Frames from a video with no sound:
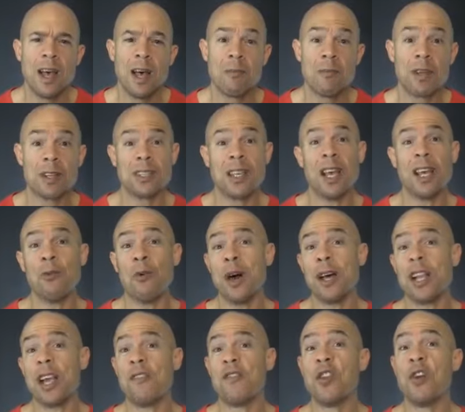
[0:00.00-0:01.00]
But I'll tell you
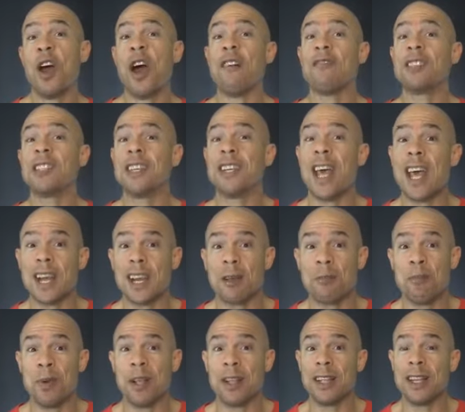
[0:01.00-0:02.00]
what, if you have genetic
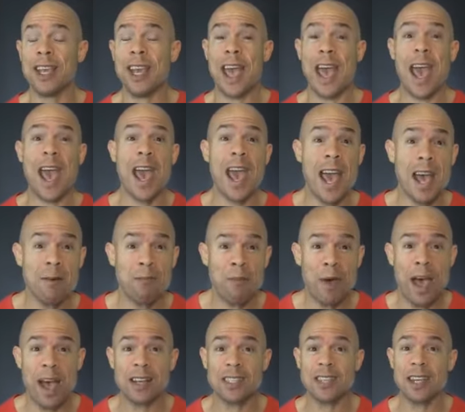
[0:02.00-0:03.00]
ability and
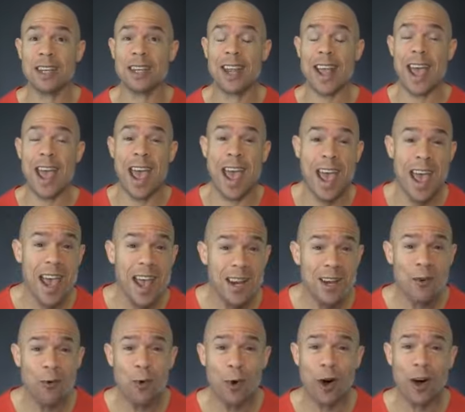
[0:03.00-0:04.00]
passion
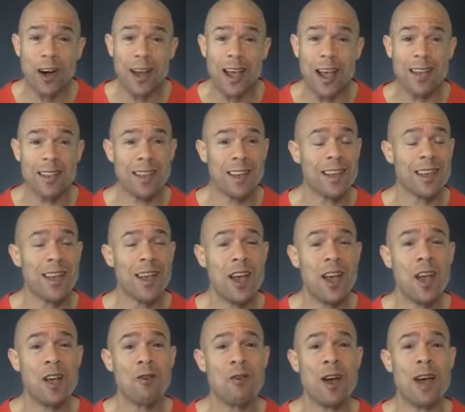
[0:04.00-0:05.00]
and work ethic,
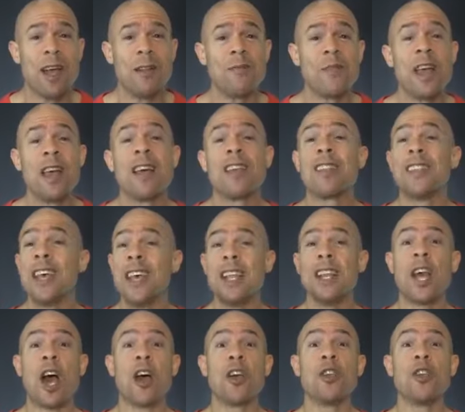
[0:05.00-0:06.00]
right,
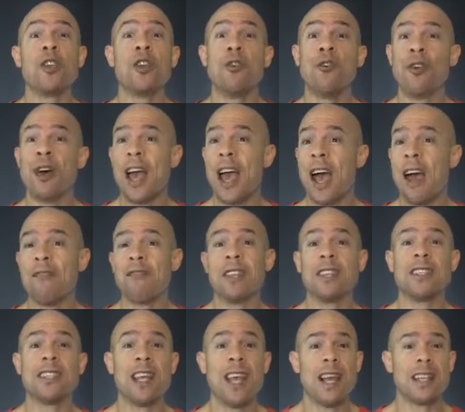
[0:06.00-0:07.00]
then you have
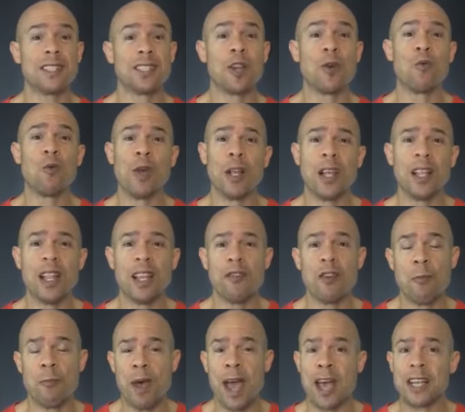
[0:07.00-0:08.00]
the chance to really live
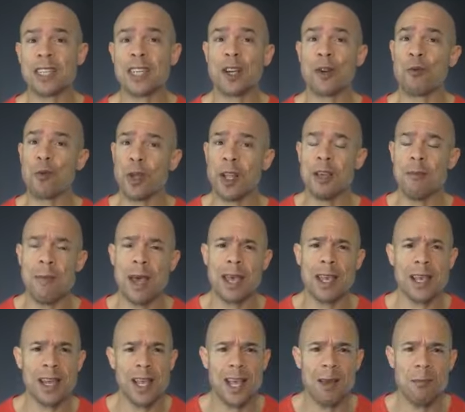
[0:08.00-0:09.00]
your passion and really
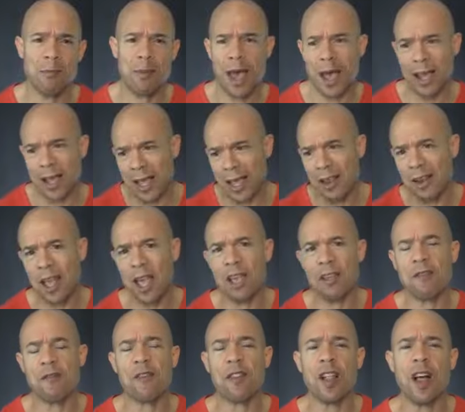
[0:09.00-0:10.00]
make an impact.
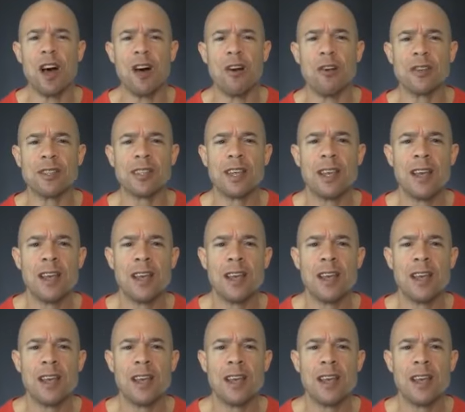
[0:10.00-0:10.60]
It flows.